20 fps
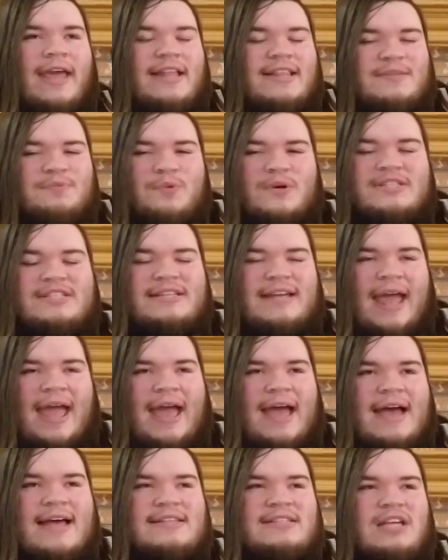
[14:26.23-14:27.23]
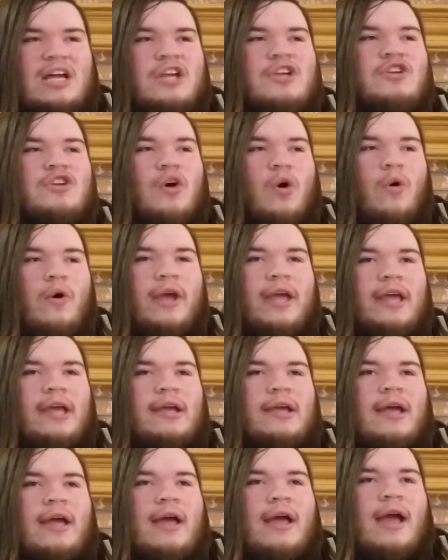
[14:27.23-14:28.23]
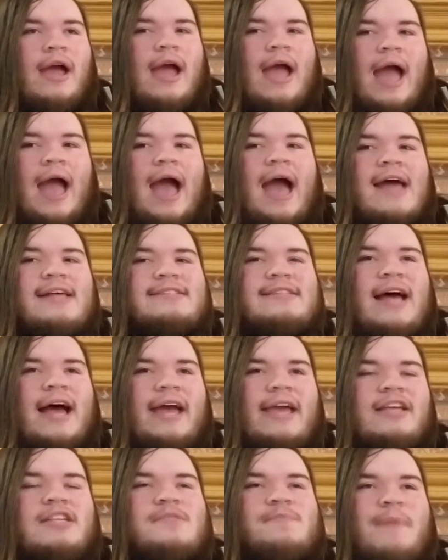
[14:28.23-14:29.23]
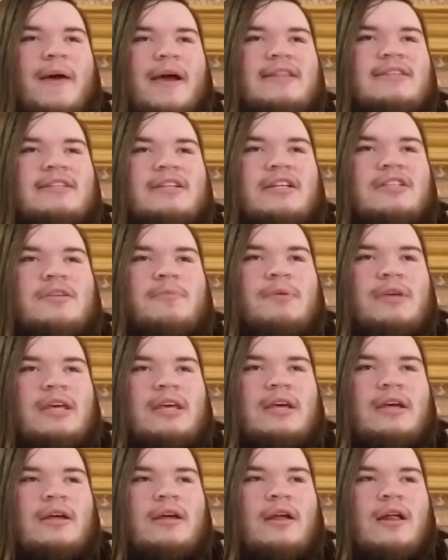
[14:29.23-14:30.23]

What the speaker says: it wasn't as annoying as I expected it to be.